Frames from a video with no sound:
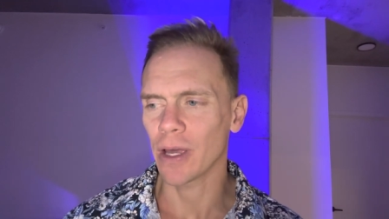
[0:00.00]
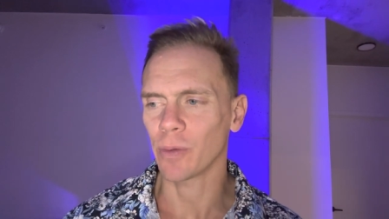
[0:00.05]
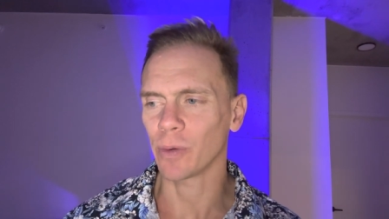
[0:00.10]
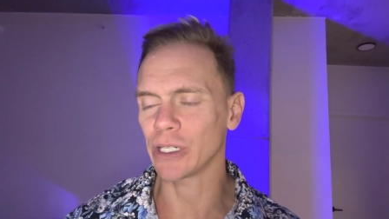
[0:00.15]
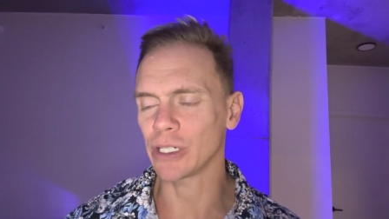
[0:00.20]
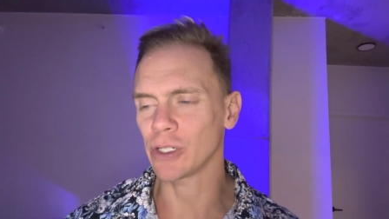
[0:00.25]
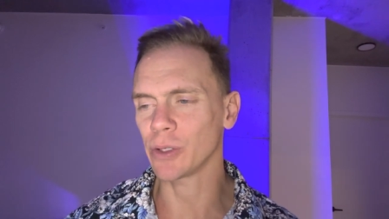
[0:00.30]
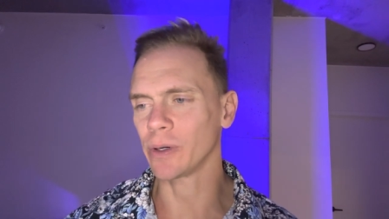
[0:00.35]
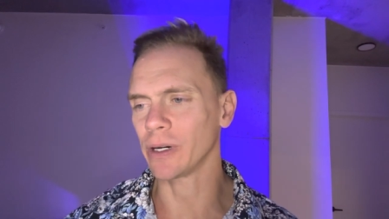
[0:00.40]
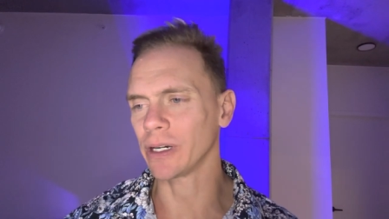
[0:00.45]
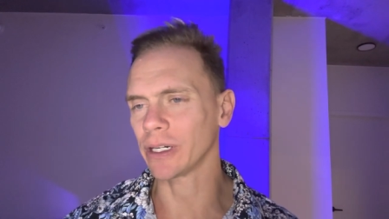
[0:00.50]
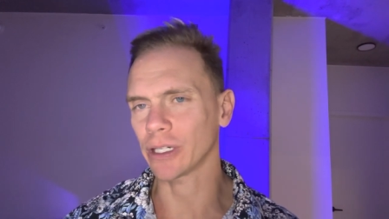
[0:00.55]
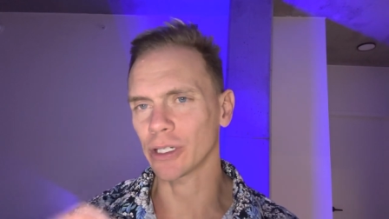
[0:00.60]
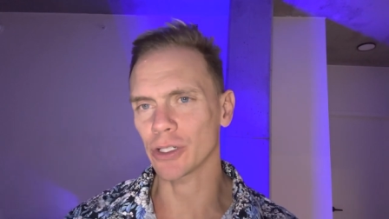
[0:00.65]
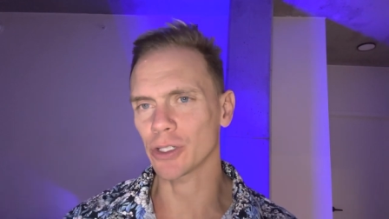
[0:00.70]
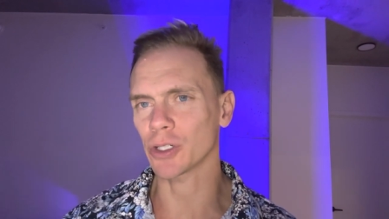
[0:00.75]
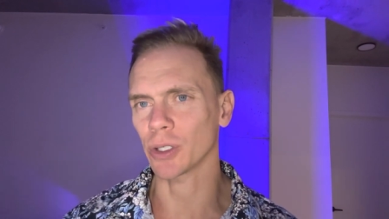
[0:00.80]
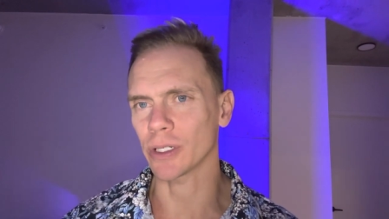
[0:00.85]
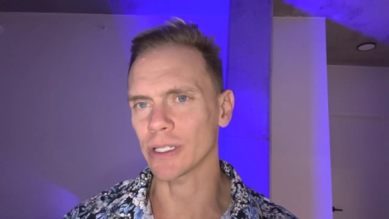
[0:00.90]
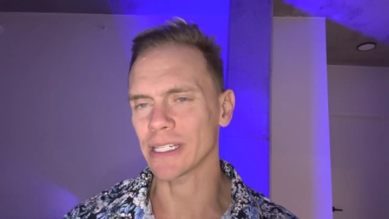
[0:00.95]
when you do it in a
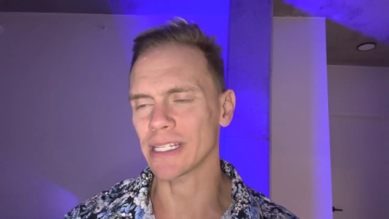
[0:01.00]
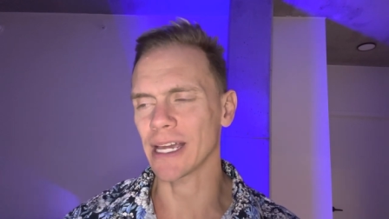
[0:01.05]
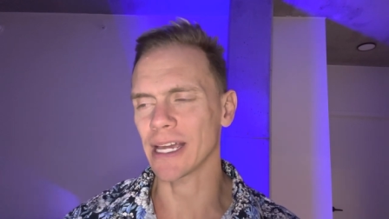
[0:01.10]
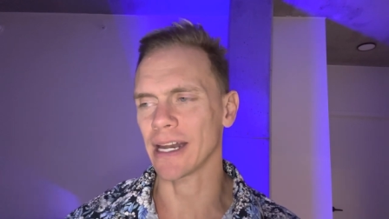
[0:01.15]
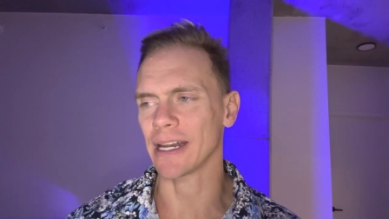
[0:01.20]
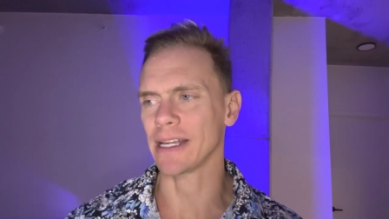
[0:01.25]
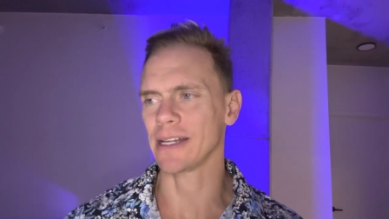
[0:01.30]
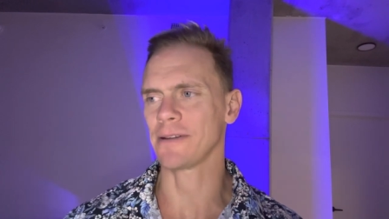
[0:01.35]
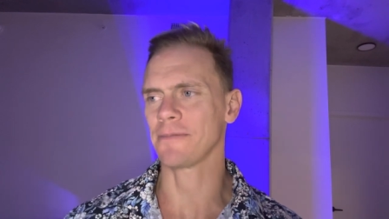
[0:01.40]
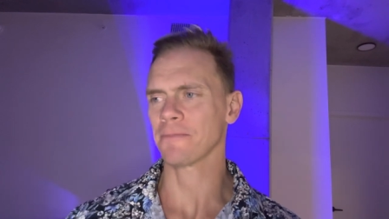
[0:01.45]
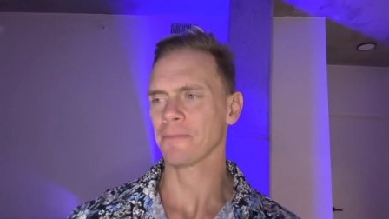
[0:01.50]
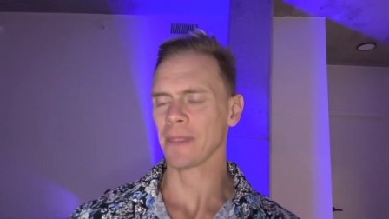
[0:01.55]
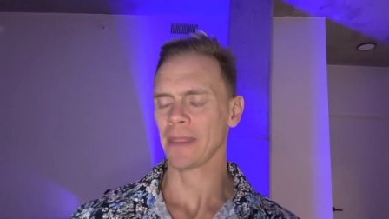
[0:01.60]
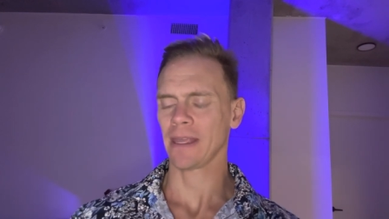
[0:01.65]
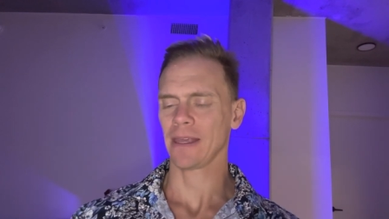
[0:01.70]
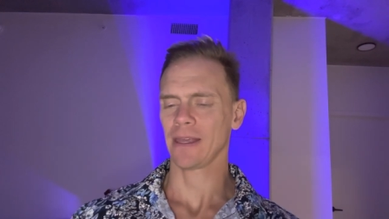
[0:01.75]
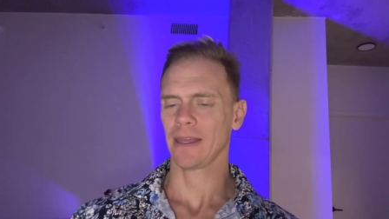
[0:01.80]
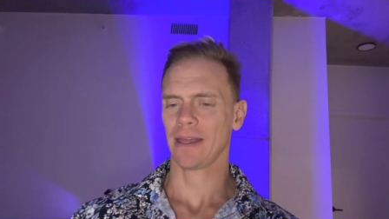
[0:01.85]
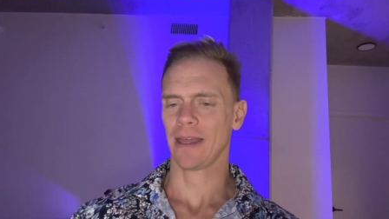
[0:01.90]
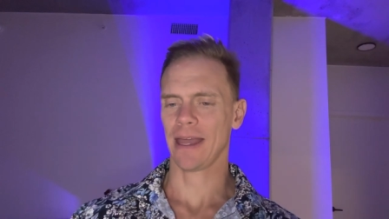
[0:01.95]
controlled setting.
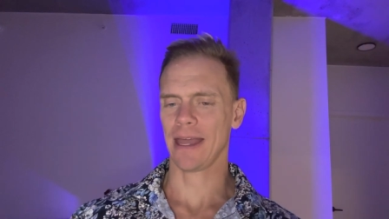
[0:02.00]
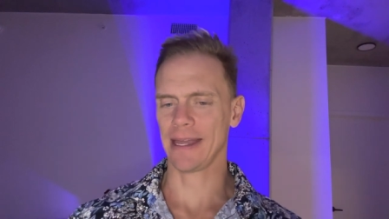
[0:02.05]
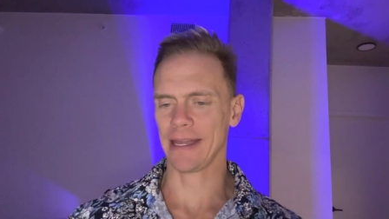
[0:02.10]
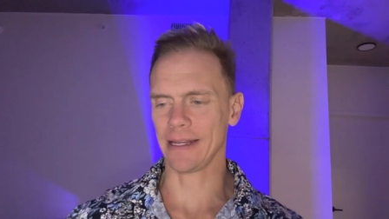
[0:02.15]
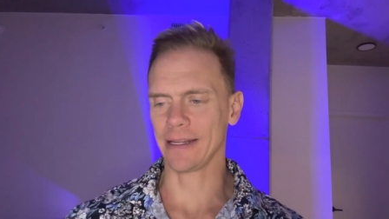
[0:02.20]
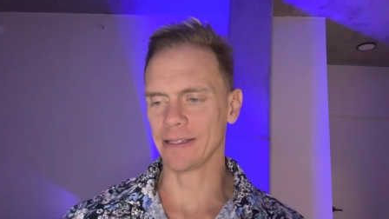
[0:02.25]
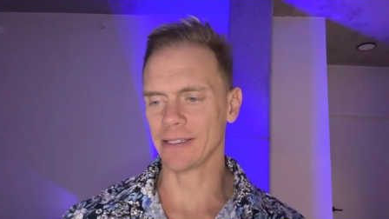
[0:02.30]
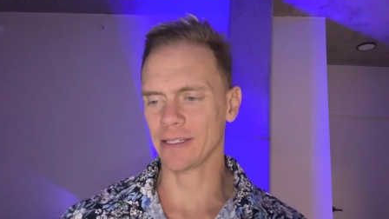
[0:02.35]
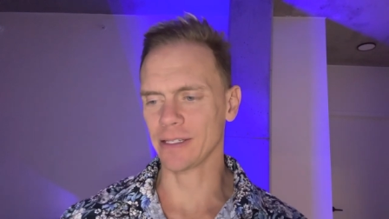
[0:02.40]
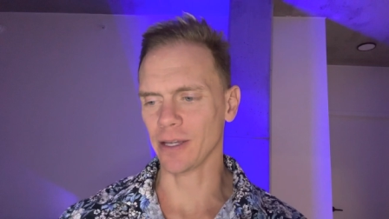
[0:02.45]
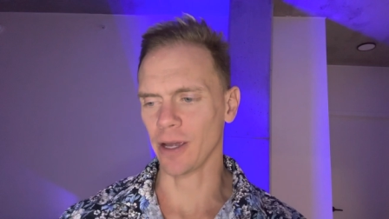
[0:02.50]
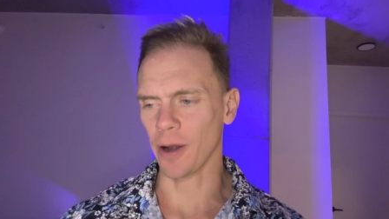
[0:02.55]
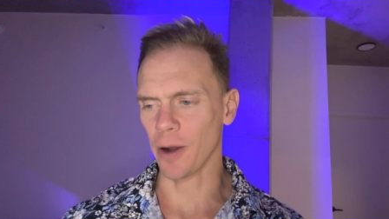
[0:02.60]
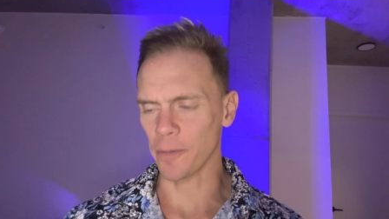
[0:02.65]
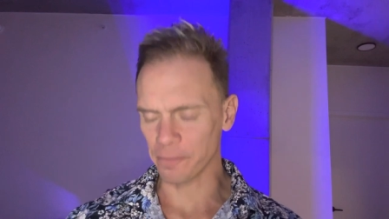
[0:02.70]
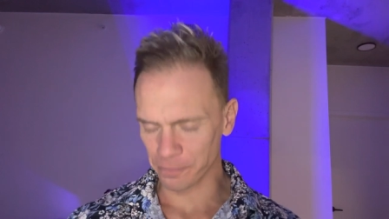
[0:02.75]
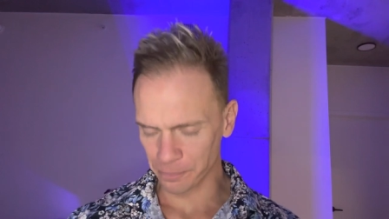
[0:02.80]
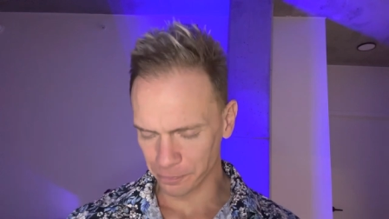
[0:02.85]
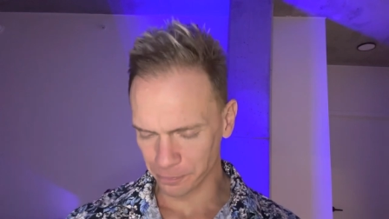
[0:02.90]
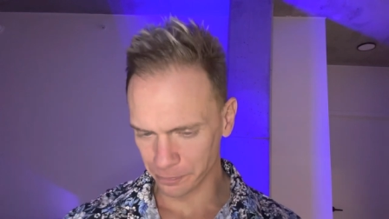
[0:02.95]
And
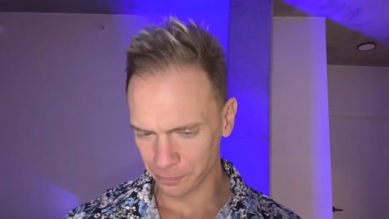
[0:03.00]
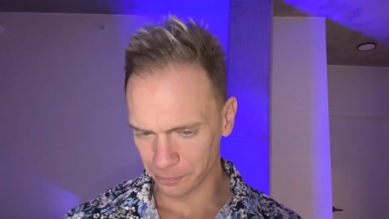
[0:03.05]
so